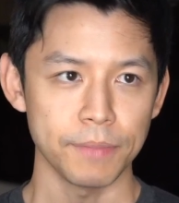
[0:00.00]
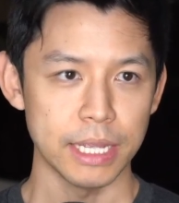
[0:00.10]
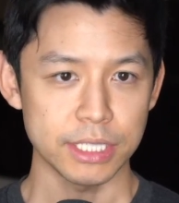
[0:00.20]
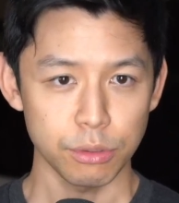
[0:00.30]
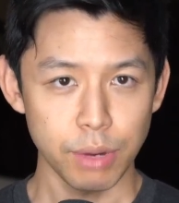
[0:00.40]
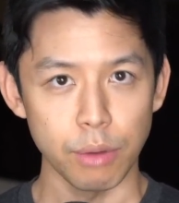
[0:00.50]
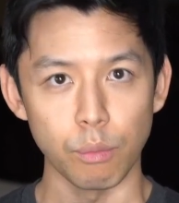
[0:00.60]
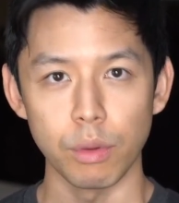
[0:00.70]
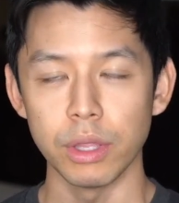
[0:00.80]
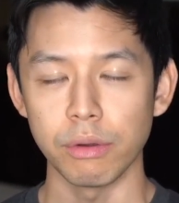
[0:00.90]
it's gonna write
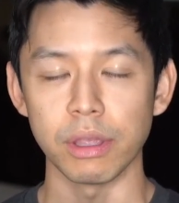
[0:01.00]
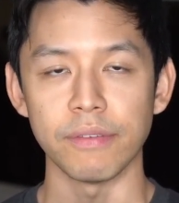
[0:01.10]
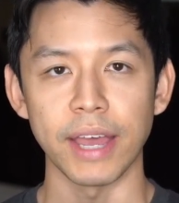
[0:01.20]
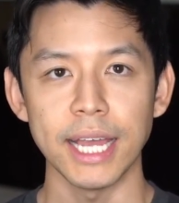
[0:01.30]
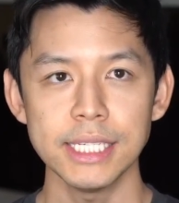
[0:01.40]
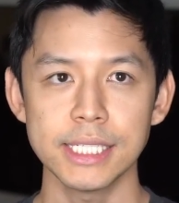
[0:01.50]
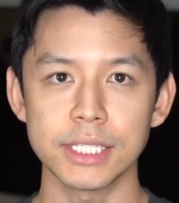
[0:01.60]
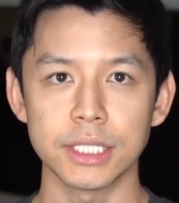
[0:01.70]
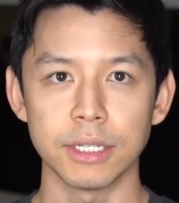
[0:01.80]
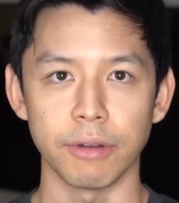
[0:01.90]
really, really fast,
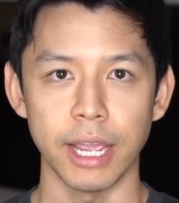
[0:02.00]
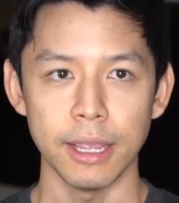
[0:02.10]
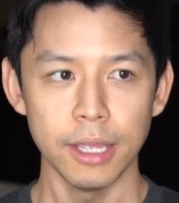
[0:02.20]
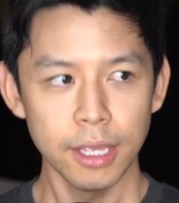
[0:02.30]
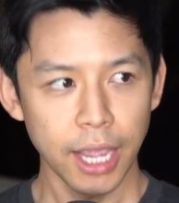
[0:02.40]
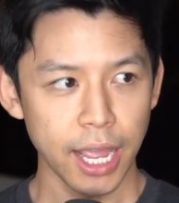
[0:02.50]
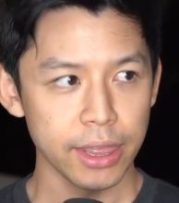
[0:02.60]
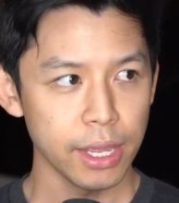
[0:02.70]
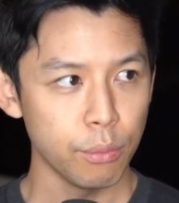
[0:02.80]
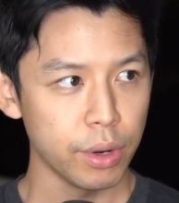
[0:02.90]
right? And
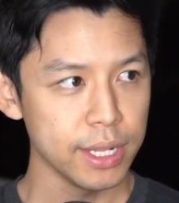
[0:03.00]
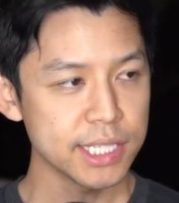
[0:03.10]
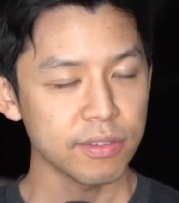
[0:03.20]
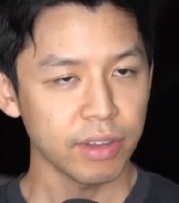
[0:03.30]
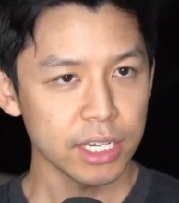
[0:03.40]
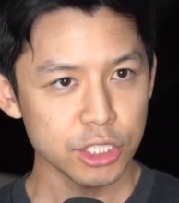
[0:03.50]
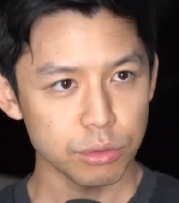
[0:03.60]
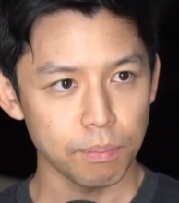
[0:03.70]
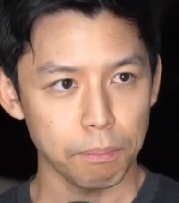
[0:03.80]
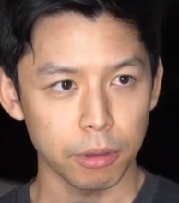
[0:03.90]
then when it's finished
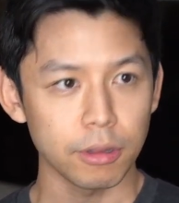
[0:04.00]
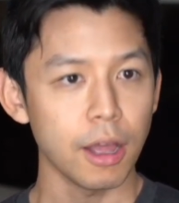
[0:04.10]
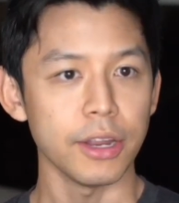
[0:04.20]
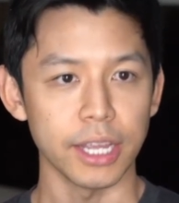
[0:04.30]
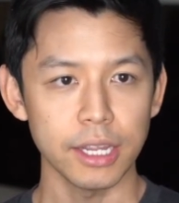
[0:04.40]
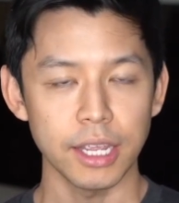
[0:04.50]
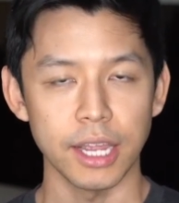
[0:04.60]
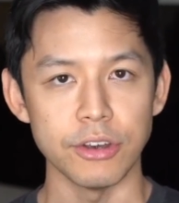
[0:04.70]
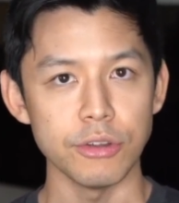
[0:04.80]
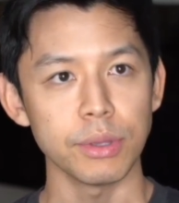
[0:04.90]
plotting
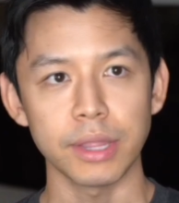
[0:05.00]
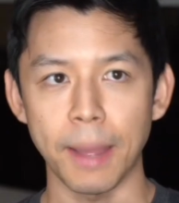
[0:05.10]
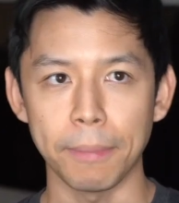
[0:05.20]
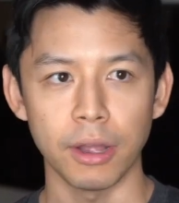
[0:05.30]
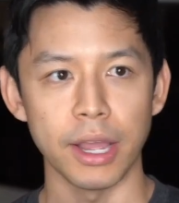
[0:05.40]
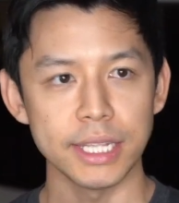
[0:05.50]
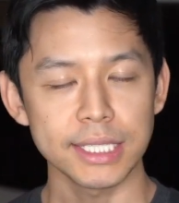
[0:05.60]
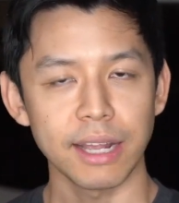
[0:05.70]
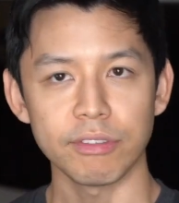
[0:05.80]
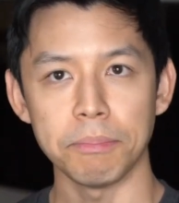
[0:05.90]
and doing that plot, it's
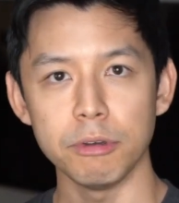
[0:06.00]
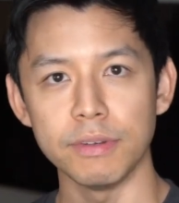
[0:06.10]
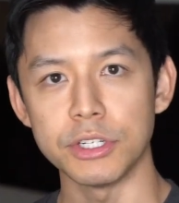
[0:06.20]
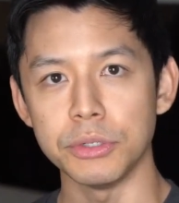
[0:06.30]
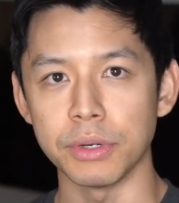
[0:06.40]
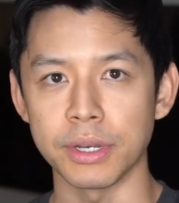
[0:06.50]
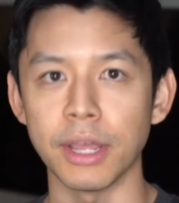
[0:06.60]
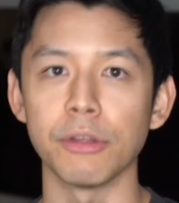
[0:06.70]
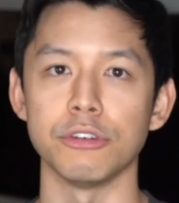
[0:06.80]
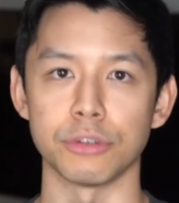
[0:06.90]
gonna have to move it to
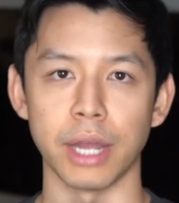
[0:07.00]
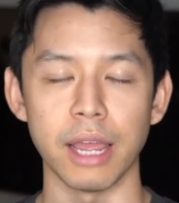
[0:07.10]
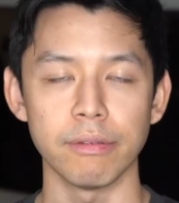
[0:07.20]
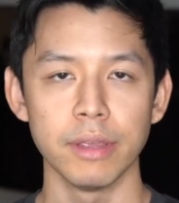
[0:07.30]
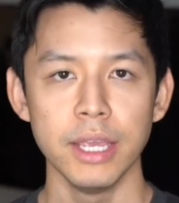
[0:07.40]
another drive.